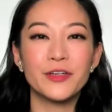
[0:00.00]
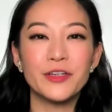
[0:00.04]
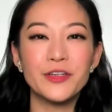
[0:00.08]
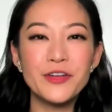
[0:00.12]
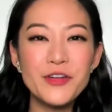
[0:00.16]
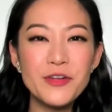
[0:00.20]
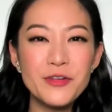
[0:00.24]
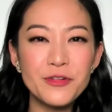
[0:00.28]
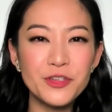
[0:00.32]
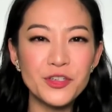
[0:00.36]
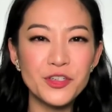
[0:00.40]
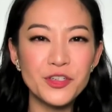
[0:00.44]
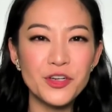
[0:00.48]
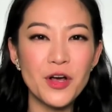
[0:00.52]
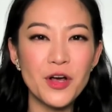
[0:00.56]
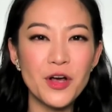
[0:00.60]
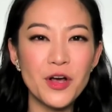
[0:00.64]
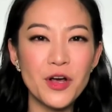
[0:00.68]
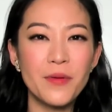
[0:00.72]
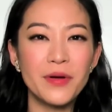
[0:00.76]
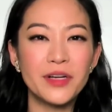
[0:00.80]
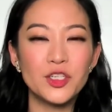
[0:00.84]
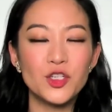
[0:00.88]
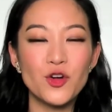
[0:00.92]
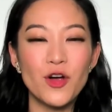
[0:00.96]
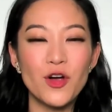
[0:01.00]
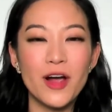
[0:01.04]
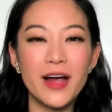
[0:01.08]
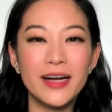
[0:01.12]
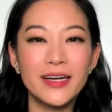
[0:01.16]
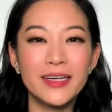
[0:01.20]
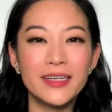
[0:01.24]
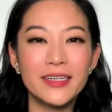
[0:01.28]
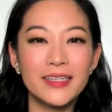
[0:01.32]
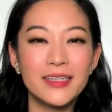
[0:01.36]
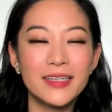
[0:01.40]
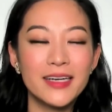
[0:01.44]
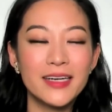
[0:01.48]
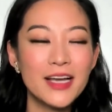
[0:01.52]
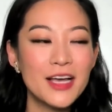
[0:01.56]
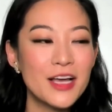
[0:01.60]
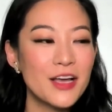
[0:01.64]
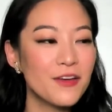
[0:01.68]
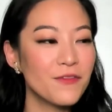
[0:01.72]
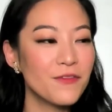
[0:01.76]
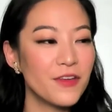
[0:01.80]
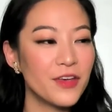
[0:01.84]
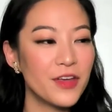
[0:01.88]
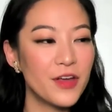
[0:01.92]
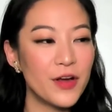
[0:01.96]
or a new show and trying to
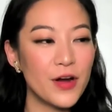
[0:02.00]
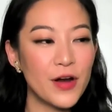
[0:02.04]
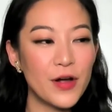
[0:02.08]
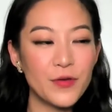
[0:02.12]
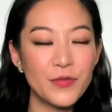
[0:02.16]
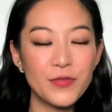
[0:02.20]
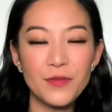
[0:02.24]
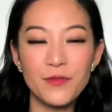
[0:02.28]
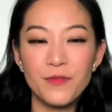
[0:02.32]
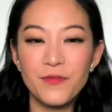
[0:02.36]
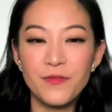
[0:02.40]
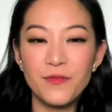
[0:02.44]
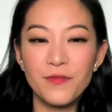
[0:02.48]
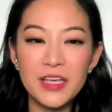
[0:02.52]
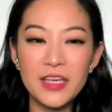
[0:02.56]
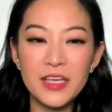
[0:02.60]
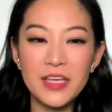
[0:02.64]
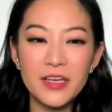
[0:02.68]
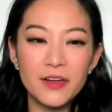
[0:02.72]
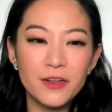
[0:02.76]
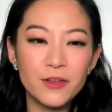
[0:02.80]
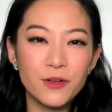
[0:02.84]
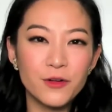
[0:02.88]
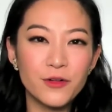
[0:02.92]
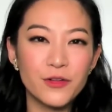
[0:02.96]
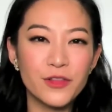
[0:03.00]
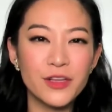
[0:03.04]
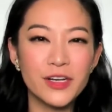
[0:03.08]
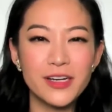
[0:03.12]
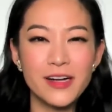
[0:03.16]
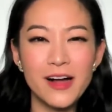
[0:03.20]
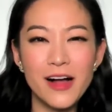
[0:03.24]
figure out the feel or the